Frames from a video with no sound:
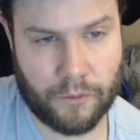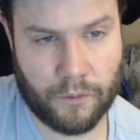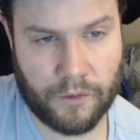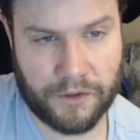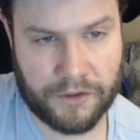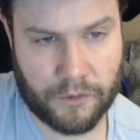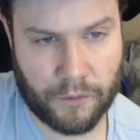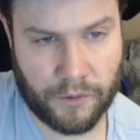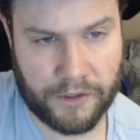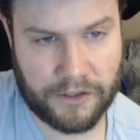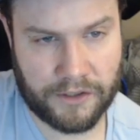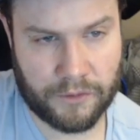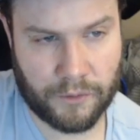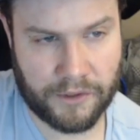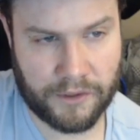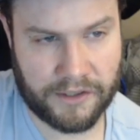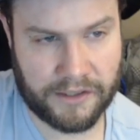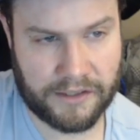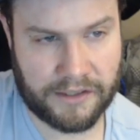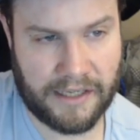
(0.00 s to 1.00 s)
with
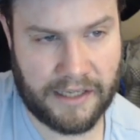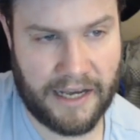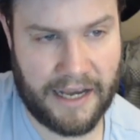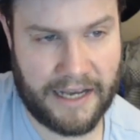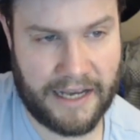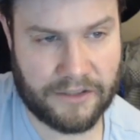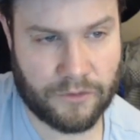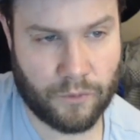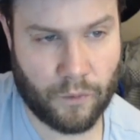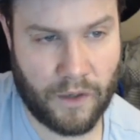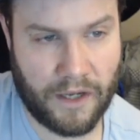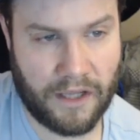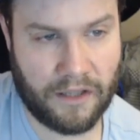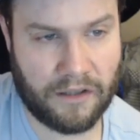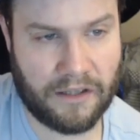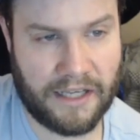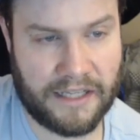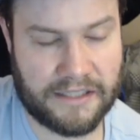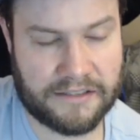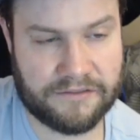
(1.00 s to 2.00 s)
queen, as
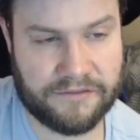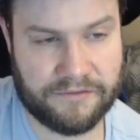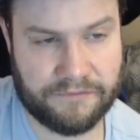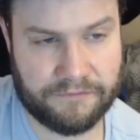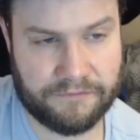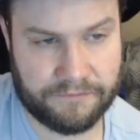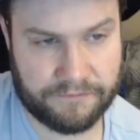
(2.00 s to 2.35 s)
well as